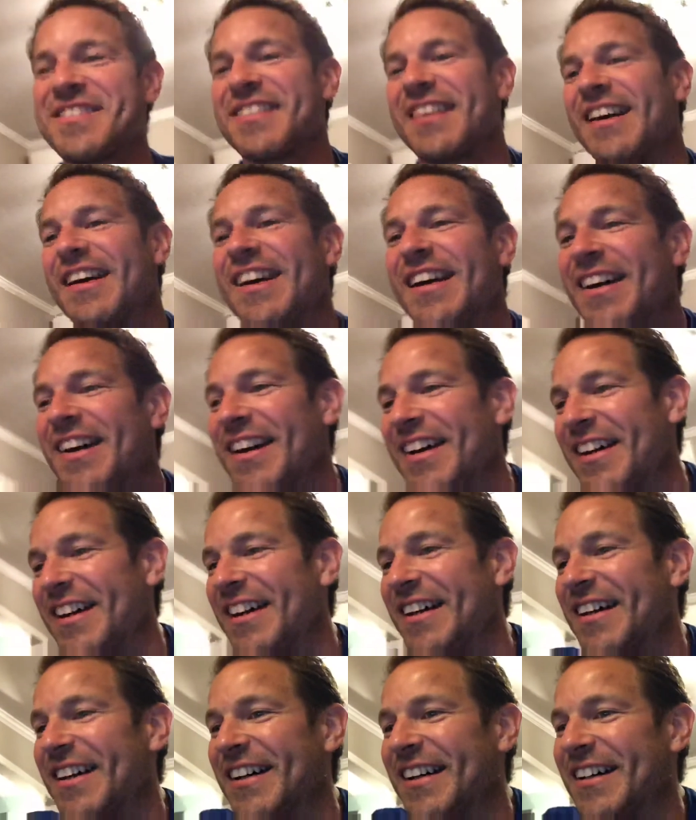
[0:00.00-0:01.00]

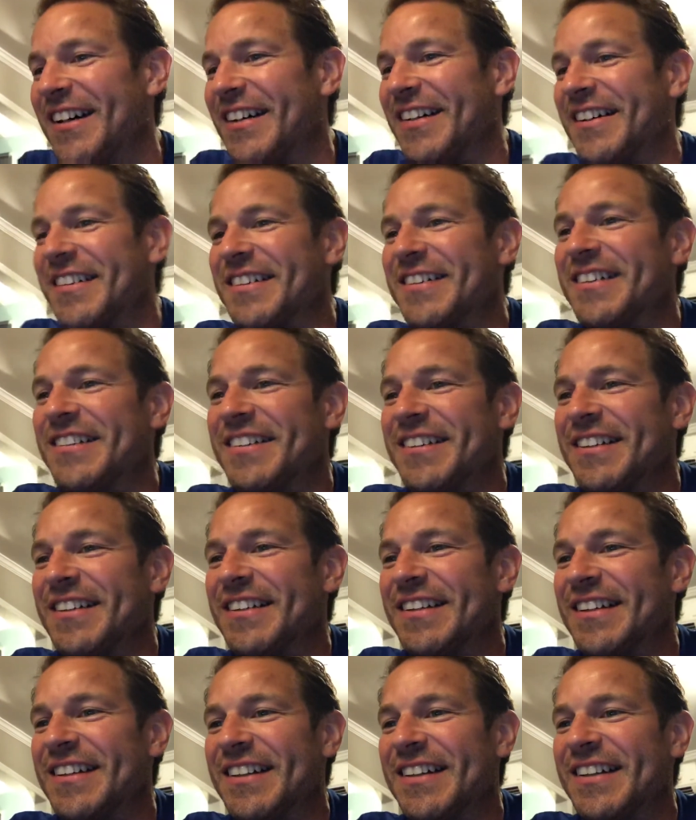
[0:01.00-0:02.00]
the
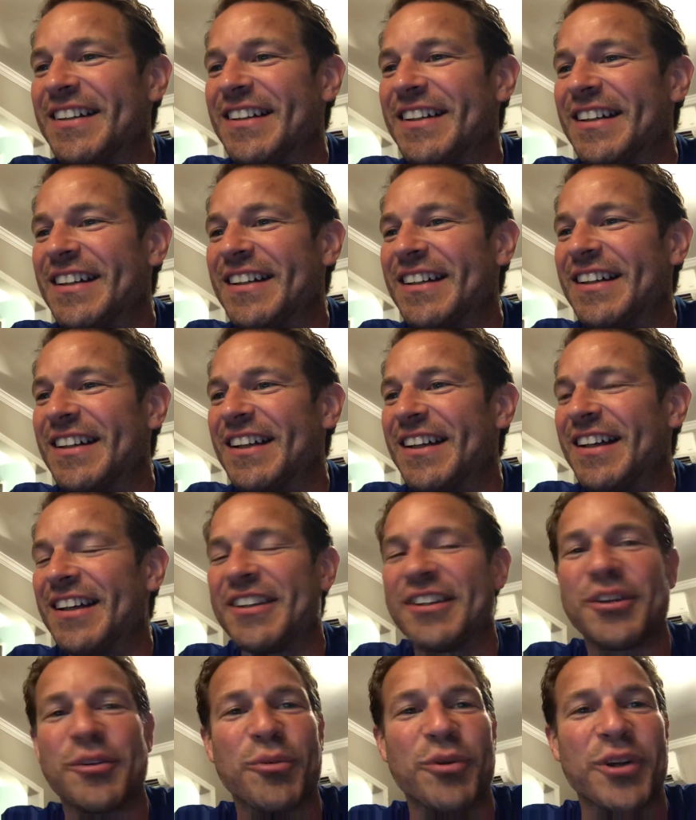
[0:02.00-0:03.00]

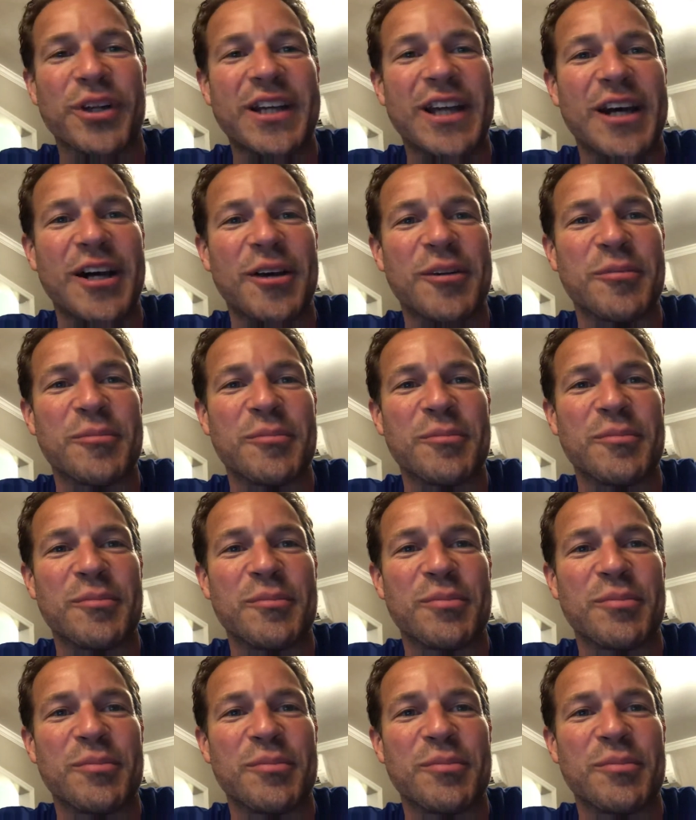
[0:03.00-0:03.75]
workout